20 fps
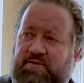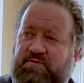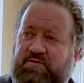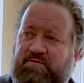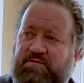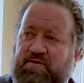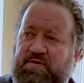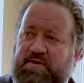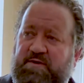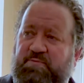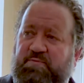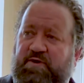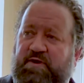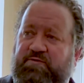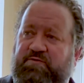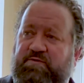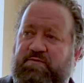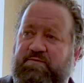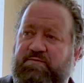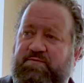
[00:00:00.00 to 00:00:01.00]
a very
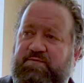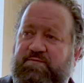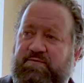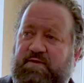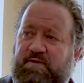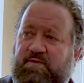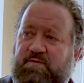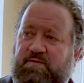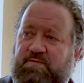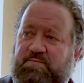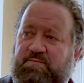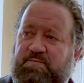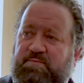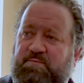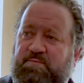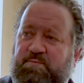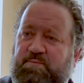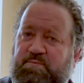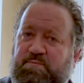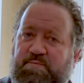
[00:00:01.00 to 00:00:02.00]
impressive
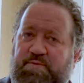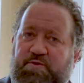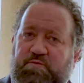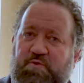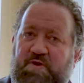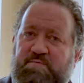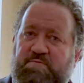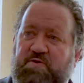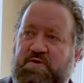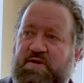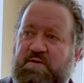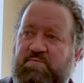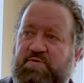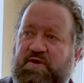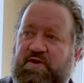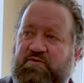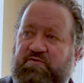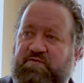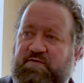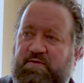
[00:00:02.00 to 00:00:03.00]
3 million
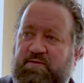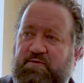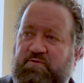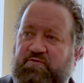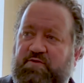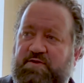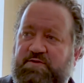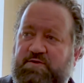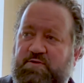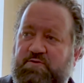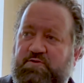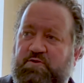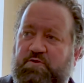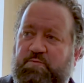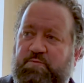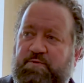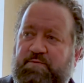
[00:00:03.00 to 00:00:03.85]
plus views on YouTube.